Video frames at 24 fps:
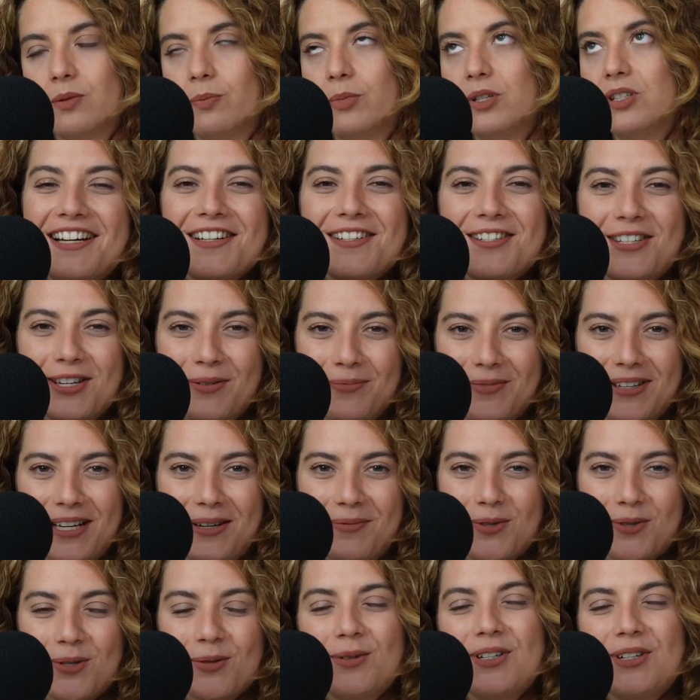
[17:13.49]
but
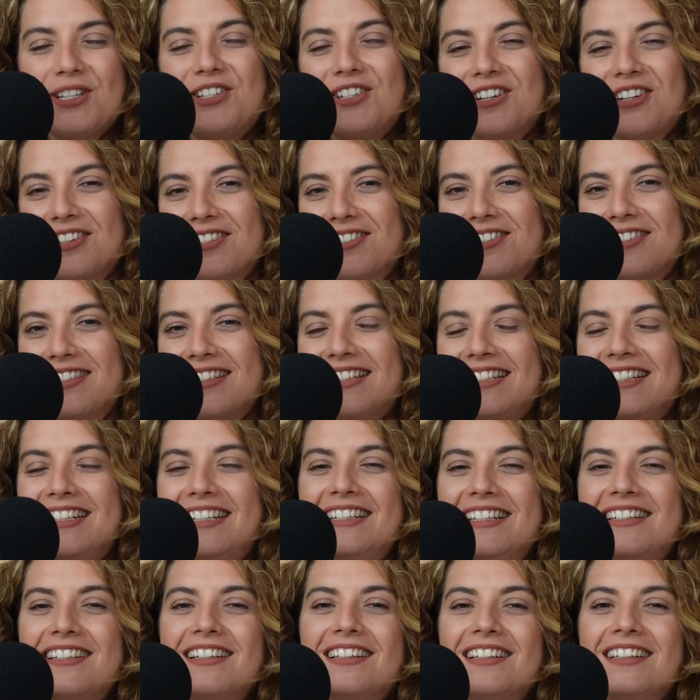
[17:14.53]
sometimes we just
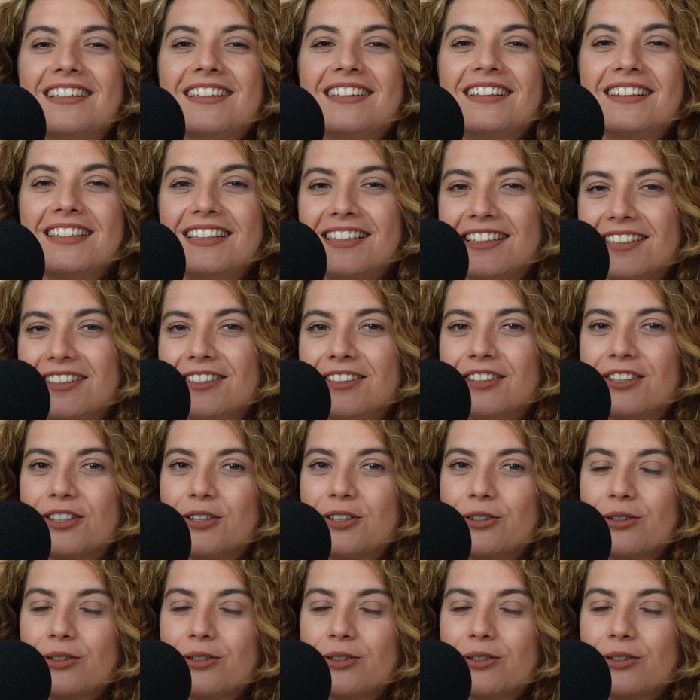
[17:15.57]
need a little